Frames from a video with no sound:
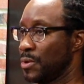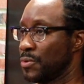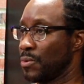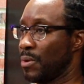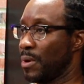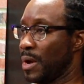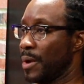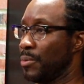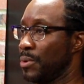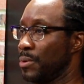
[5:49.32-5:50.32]
So I
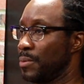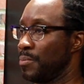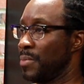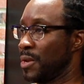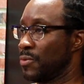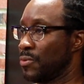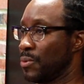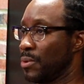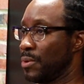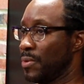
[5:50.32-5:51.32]
will make
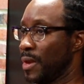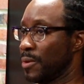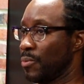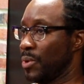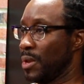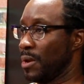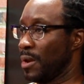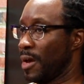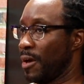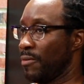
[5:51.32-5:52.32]
sure that we
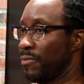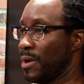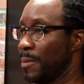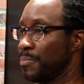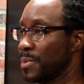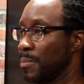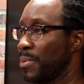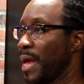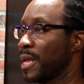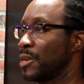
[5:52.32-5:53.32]
have
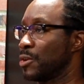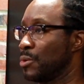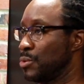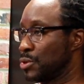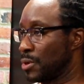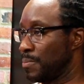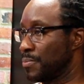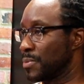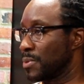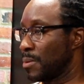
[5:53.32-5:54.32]
Black
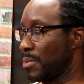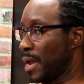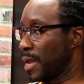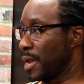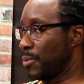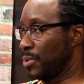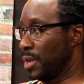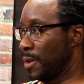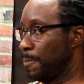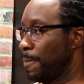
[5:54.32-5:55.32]
inclusion, Black
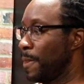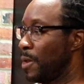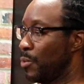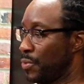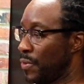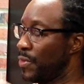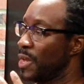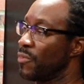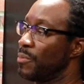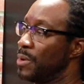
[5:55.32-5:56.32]
equity within the
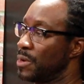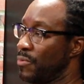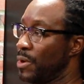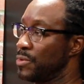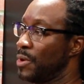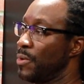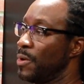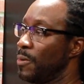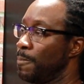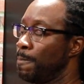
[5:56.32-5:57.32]
government of
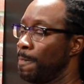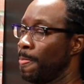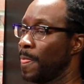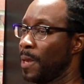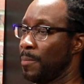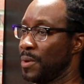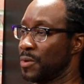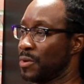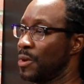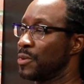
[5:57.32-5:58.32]
Ontario,
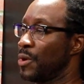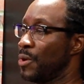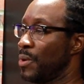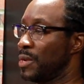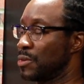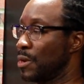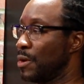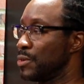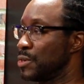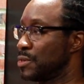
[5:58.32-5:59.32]
because Ontario has the
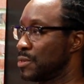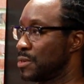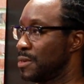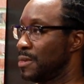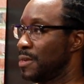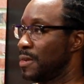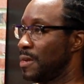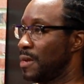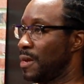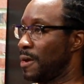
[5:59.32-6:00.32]
largest
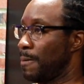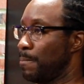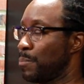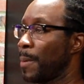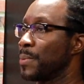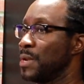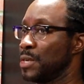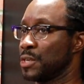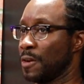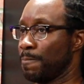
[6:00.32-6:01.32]

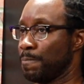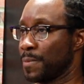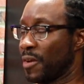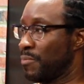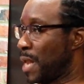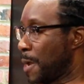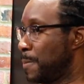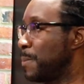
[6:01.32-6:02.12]
population of Black